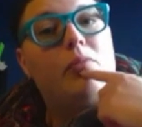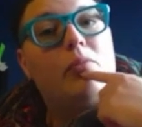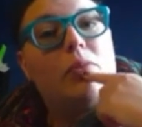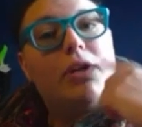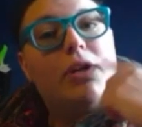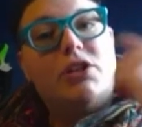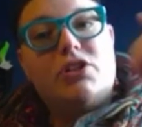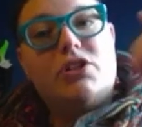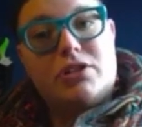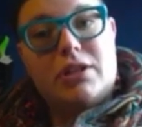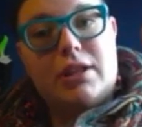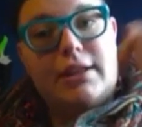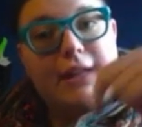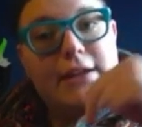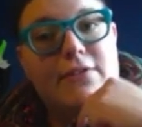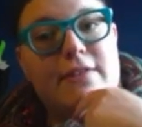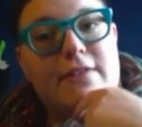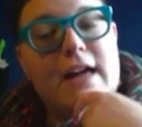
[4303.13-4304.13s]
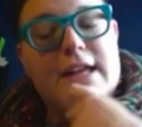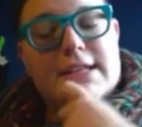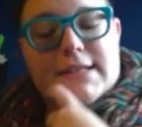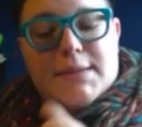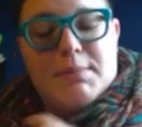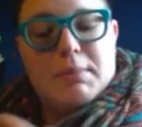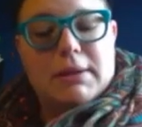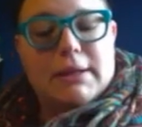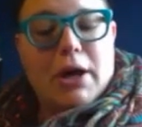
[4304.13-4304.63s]
which the link for
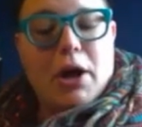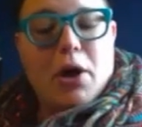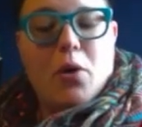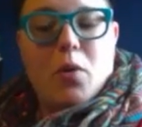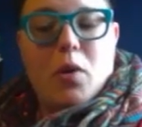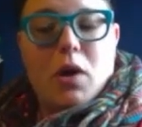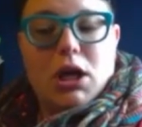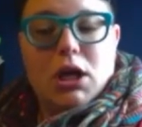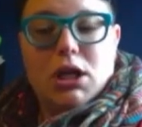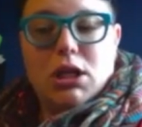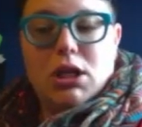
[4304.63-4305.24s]
that's below.